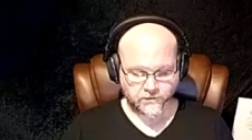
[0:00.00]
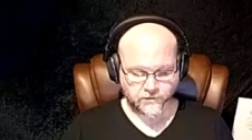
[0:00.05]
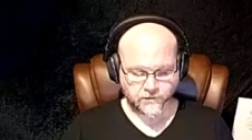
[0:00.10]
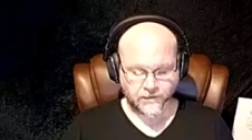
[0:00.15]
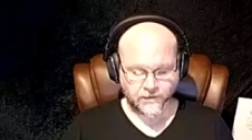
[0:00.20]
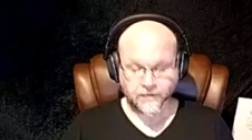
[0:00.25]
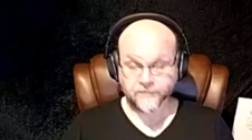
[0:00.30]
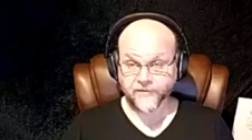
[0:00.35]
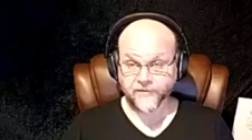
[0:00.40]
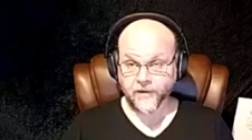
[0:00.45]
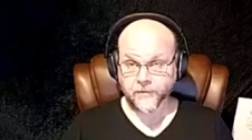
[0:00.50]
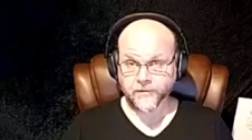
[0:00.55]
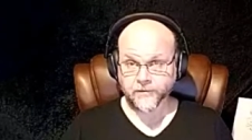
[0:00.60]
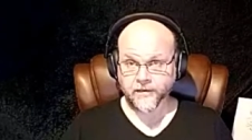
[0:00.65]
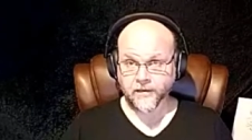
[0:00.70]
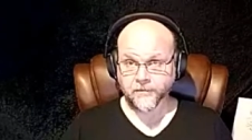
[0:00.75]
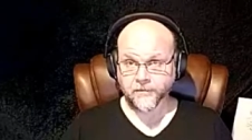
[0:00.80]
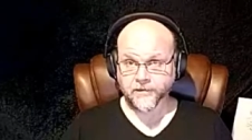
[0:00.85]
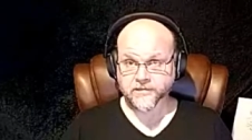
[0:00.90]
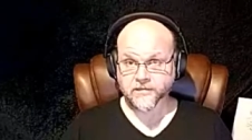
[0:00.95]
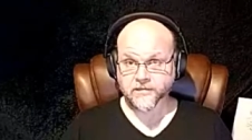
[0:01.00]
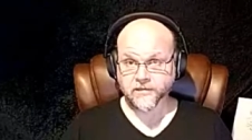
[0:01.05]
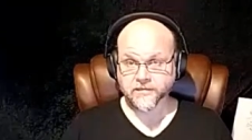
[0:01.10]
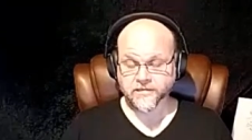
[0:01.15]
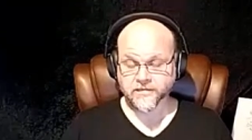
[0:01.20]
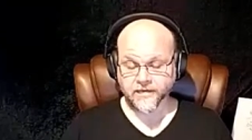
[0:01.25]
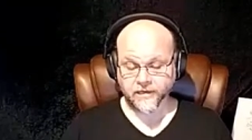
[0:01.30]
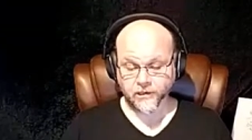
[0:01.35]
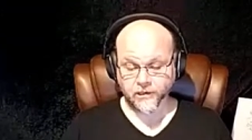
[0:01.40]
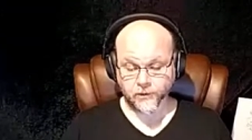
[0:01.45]
And I'm fine with that, because at least
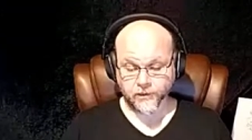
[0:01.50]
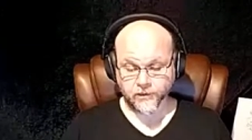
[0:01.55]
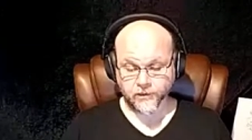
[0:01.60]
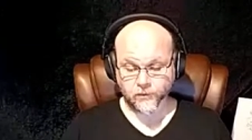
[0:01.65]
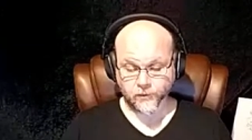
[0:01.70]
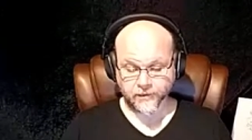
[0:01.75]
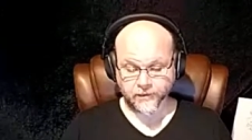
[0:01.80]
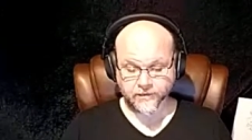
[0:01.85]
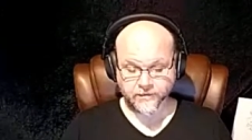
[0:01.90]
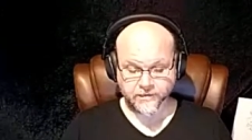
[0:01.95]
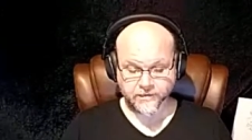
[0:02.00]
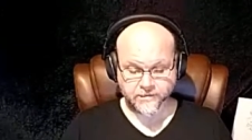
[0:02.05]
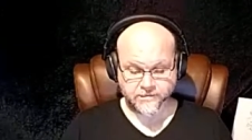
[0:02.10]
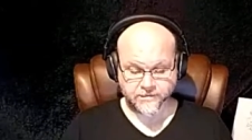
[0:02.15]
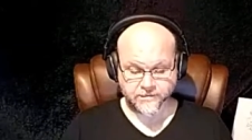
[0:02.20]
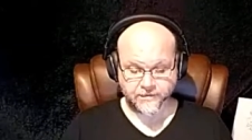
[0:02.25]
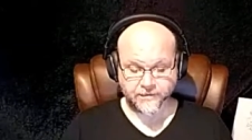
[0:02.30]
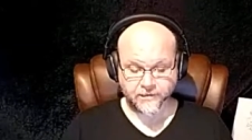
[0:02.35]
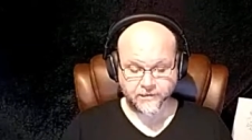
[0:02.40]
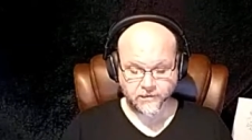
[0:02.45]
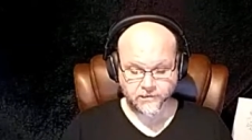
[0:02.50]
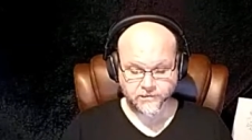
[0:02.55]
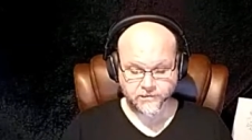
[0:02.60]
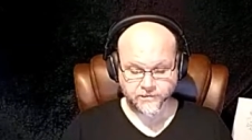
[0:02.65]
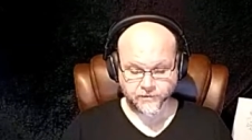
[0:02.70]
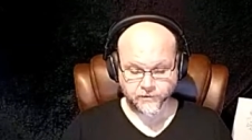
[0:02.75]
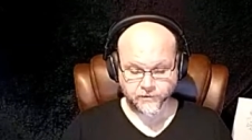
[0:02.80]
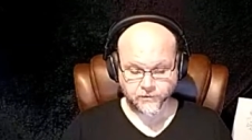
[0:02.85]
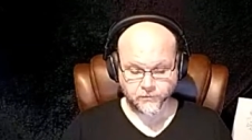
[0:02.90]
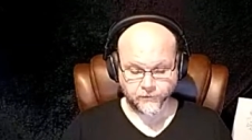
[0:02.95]
I can go ahead and read these and get into it